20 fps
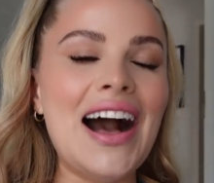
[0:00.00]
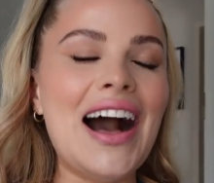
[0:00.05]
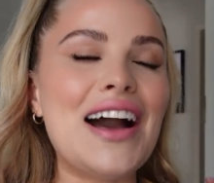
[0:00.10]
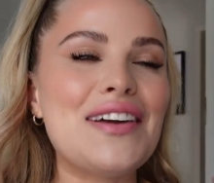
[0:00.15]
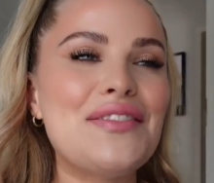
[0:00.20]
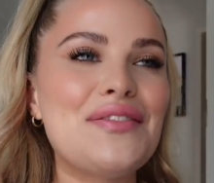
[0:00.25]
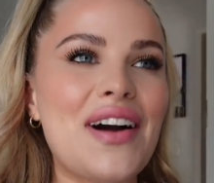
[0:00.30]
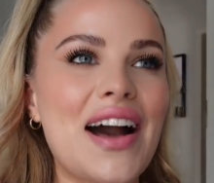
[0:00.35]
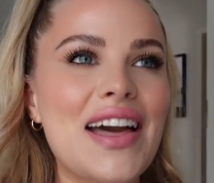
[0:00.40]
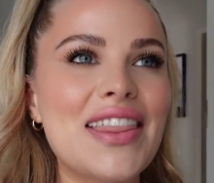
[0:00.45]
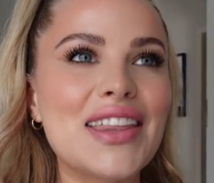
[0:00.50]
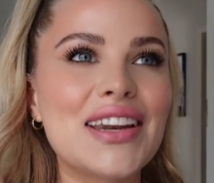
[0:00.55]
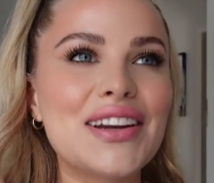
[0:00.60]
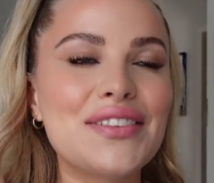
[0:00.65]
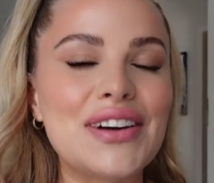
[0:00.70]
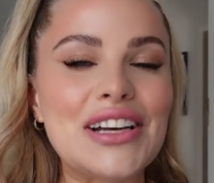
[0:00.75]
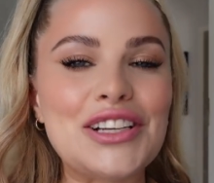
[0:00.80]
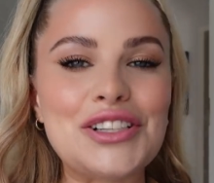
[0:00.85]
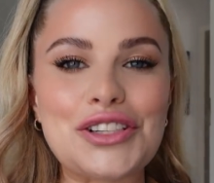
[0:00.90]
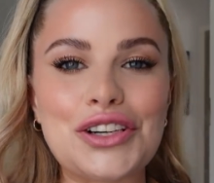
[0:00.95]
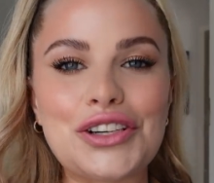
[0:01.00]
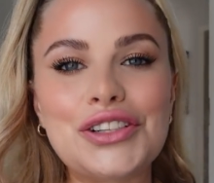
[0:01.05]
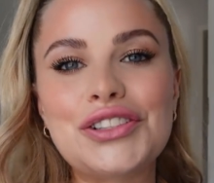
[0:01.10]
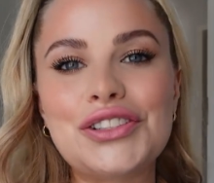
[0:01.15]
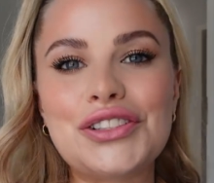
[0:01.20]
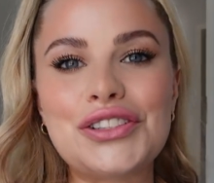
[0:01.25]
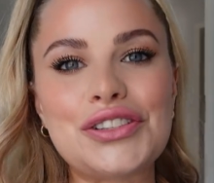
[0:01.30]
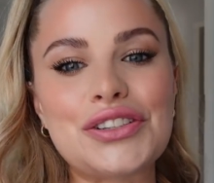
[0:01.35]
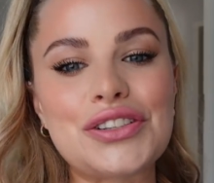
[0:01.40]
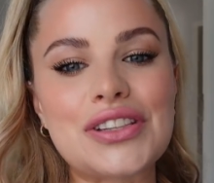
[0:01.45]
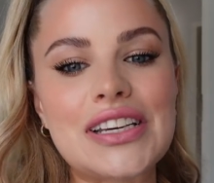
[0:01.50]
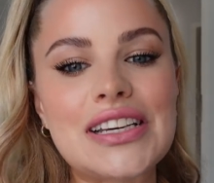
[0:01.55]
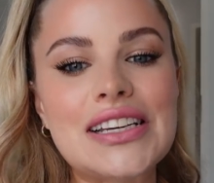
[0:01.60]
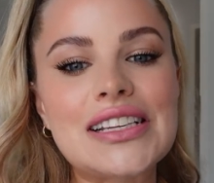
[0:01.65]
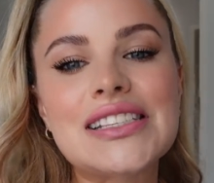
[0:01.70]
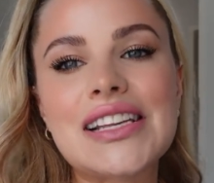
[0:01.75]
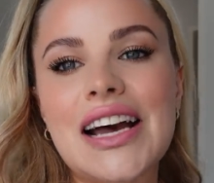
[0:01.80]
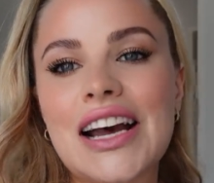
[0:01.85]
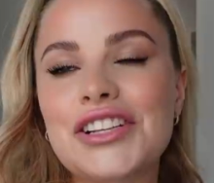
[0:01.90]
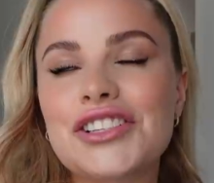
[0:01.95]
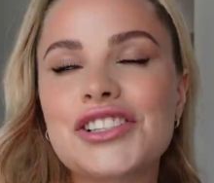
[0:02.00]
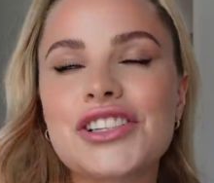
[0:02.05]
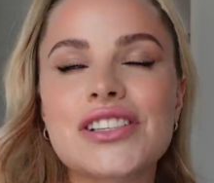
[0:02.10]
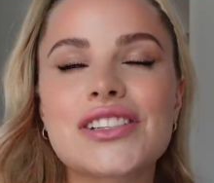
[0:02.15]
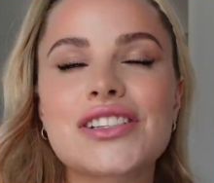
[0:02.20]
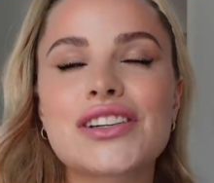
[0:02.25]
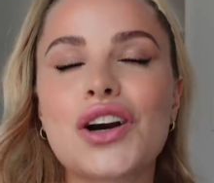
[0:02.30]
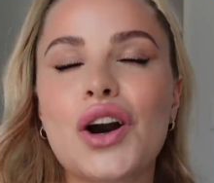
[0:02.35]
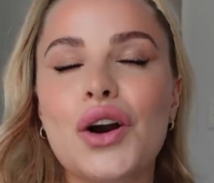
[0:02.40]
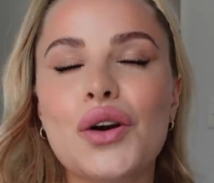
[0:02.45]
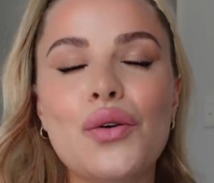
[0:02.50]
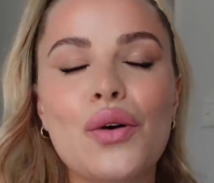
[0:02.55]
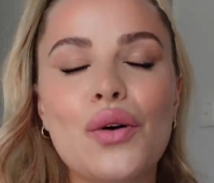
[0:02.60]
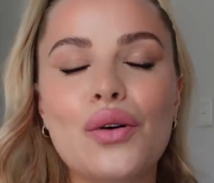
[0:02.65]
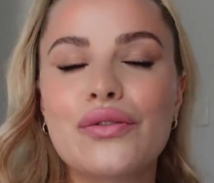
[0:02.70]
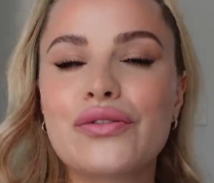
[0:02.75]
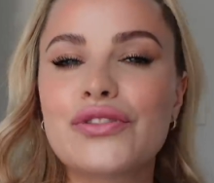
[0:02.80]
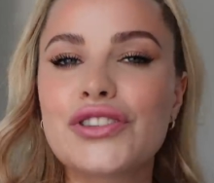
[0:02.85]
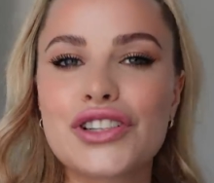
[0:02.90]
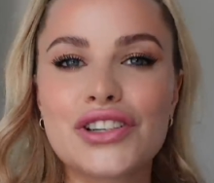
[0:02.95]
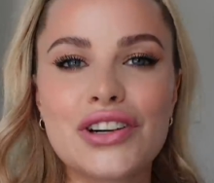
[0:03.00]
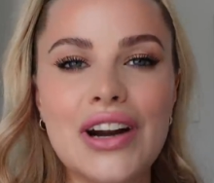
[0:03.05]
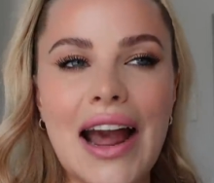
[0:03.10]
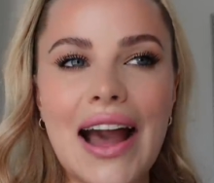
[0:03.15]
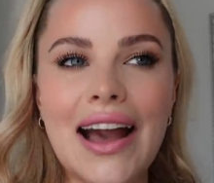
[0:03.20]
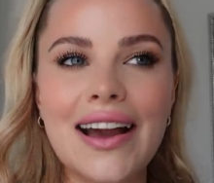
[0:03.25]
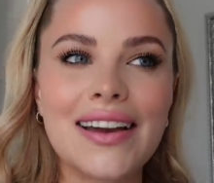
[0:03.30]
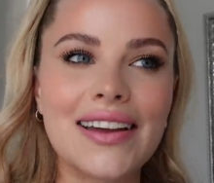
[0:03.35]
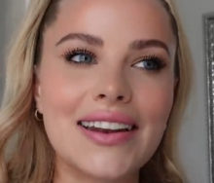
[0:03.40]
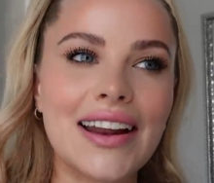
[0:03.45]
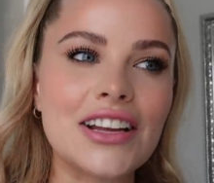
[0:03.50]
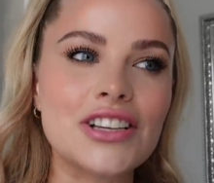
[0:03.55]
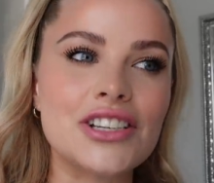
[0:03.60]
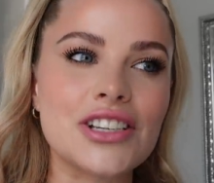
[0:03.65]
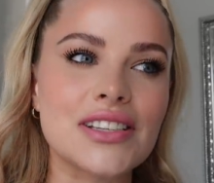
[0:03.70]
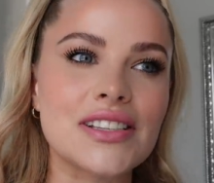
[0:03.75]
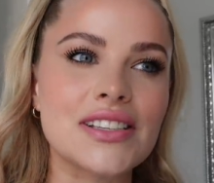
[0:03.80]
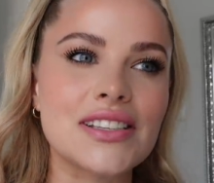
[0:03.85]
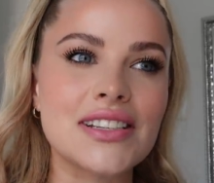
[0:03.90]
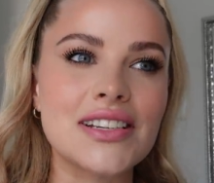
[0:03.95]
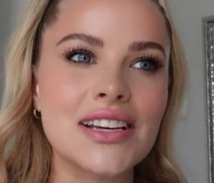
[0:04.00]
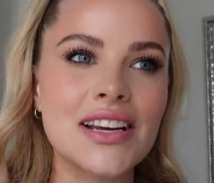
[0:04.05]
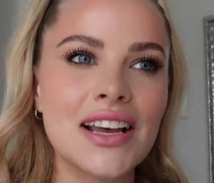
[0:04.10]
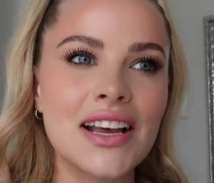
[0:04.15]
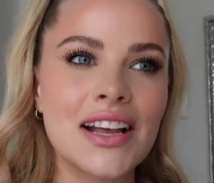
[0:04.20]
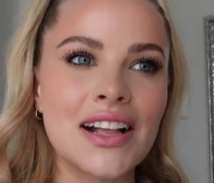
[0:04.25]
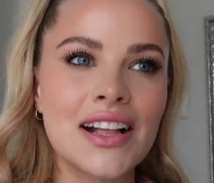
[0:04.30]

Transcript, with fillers: I find that if I don't do this, I just go off track and I just,